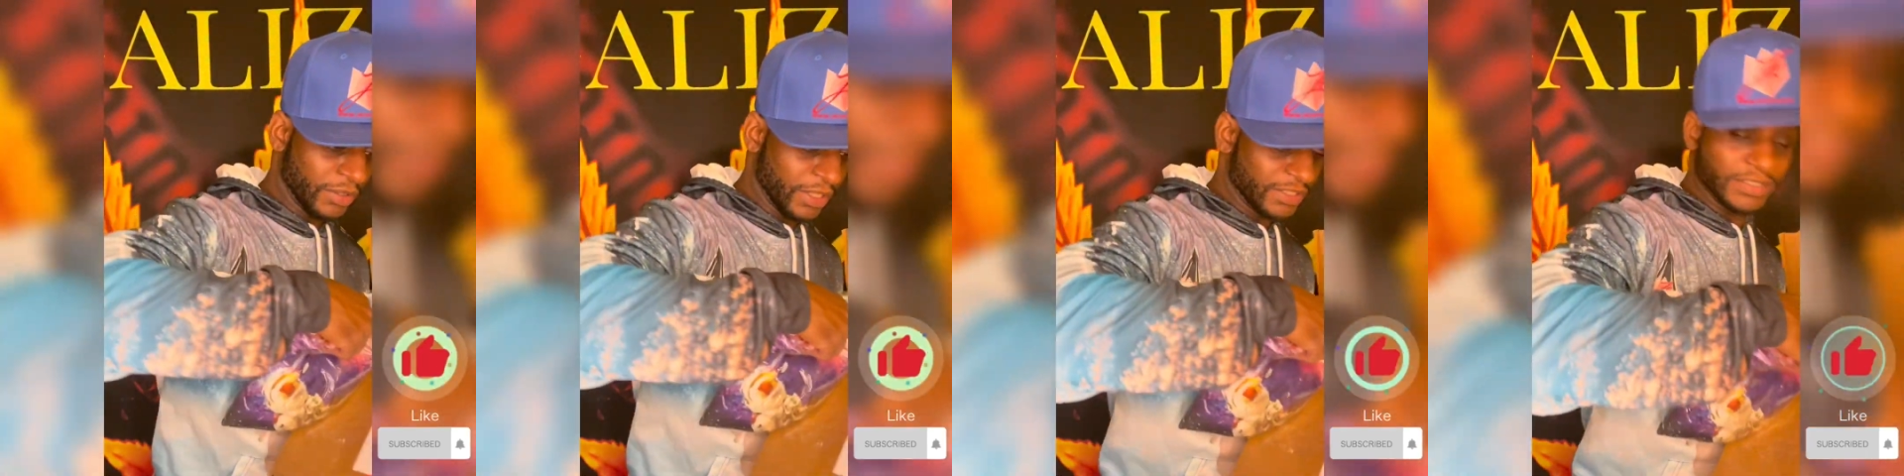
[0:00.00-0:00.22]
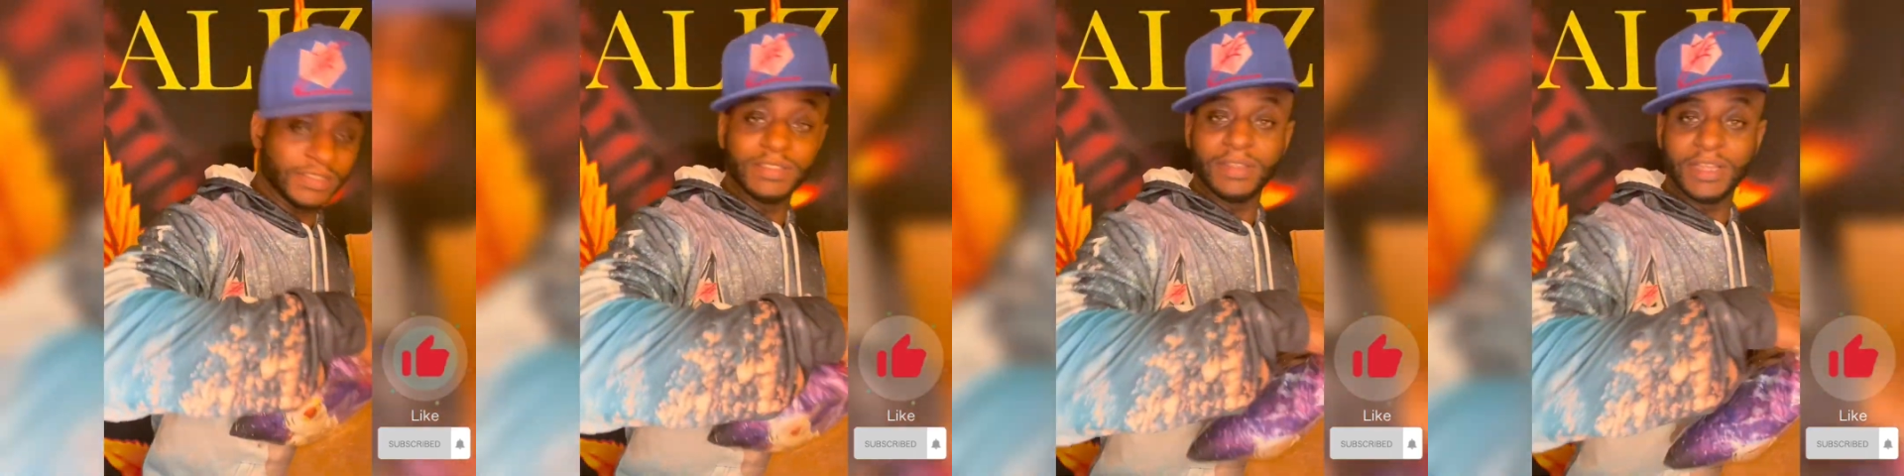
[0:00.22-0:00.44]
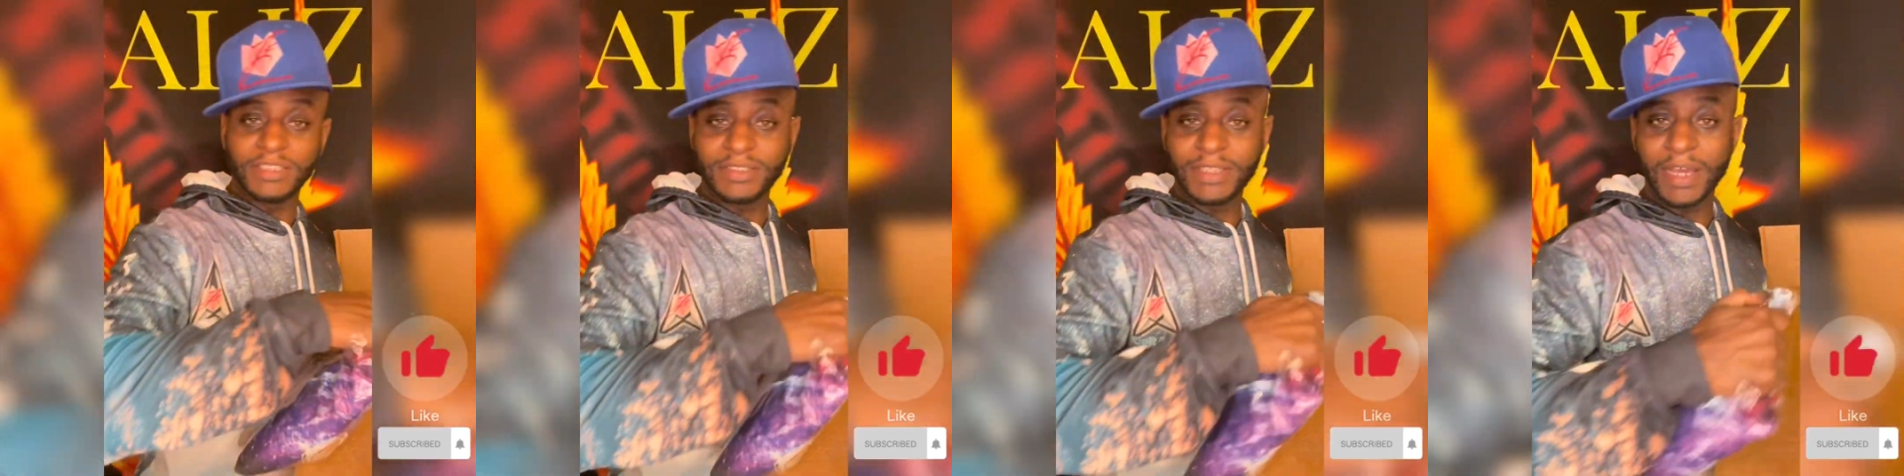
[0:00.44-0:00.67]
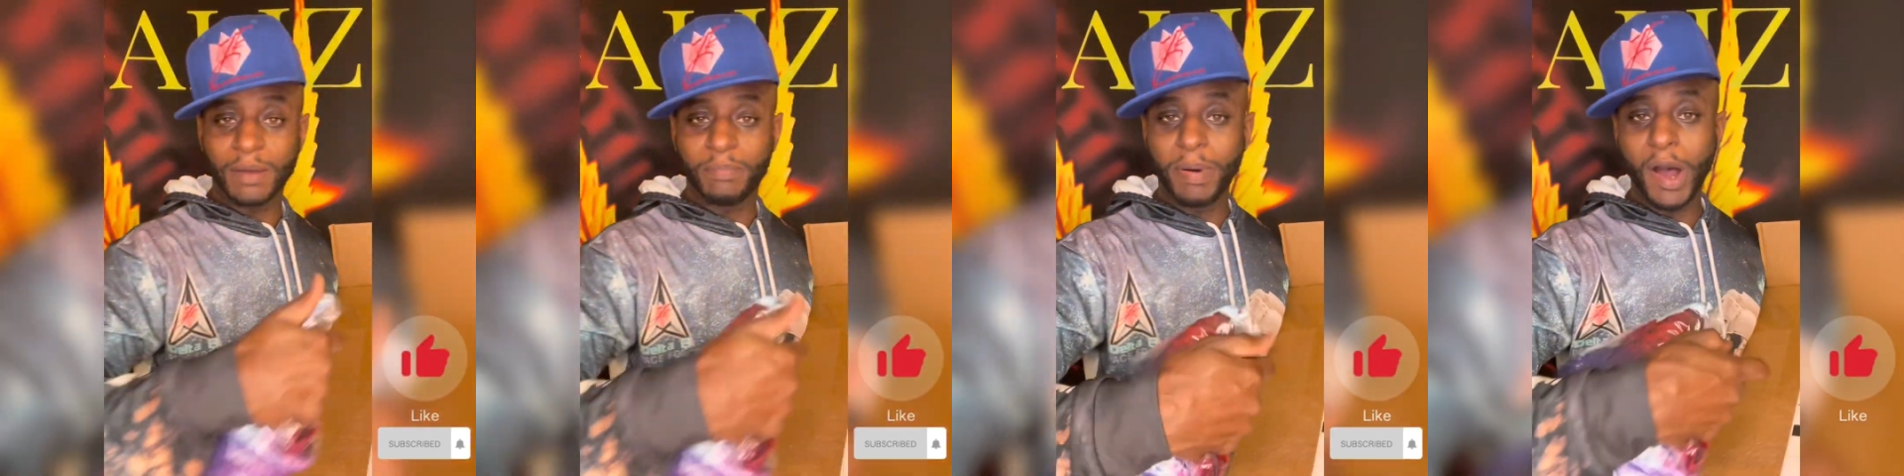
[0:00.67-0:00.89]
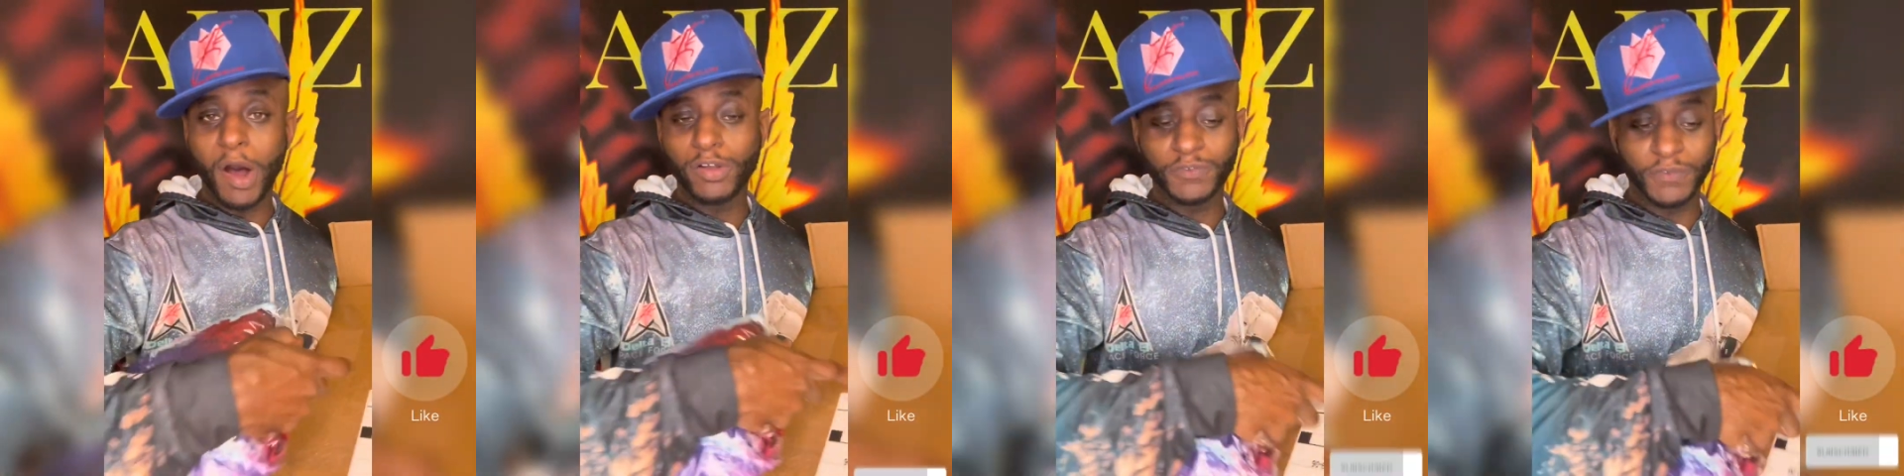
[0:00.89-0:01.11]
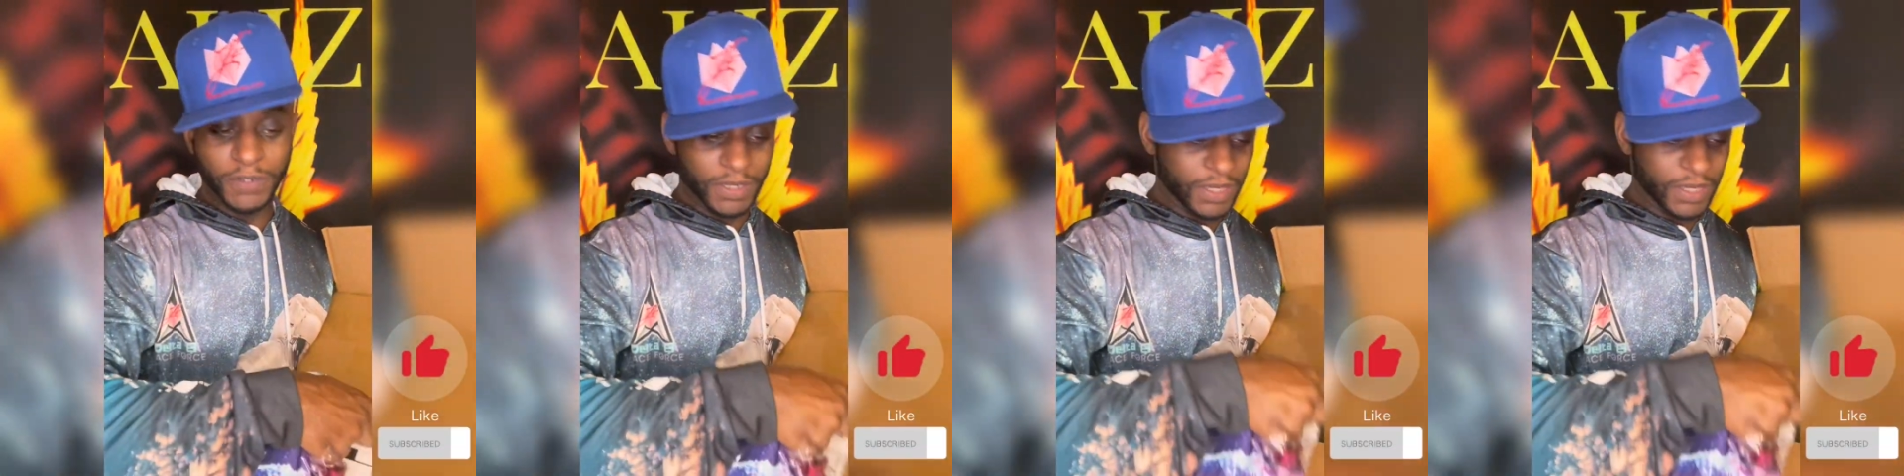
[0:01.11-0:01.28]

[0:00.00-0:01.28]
let's take a pause for the